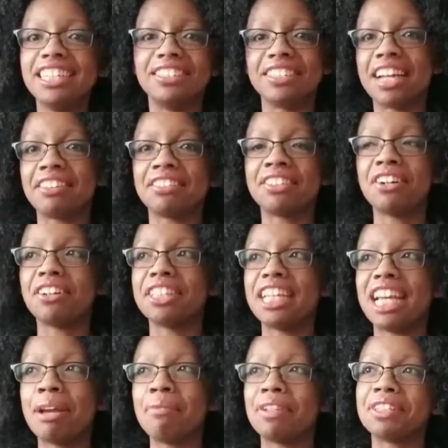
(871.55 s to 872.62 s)
you'd have to call the
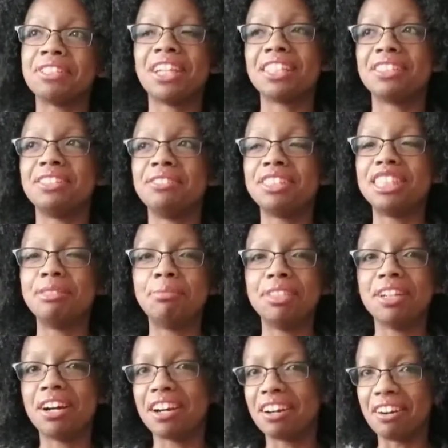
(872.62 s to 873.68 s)
ambulance, you have to do
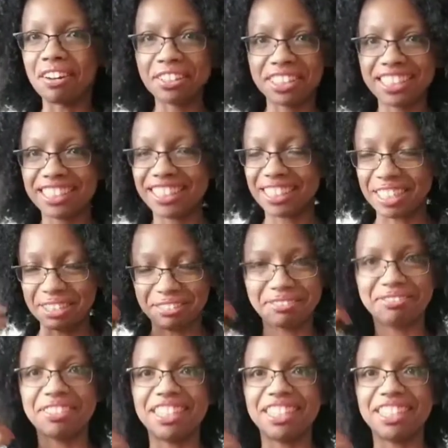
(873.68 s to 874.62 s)
CPR, all this stuff.